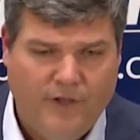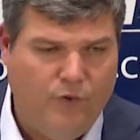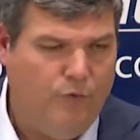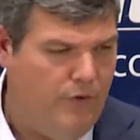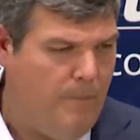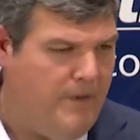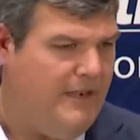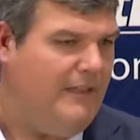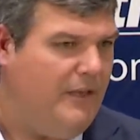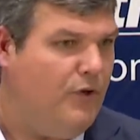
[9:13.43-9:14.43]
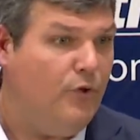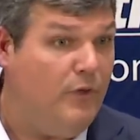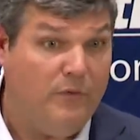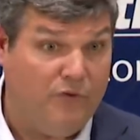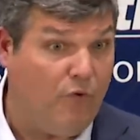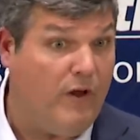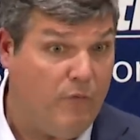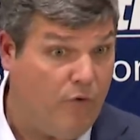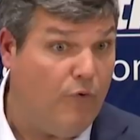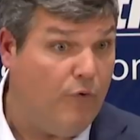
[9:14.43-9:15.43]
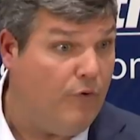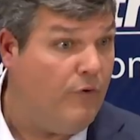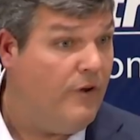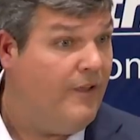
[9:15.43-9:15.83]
You immediately knew he was a great recruiter,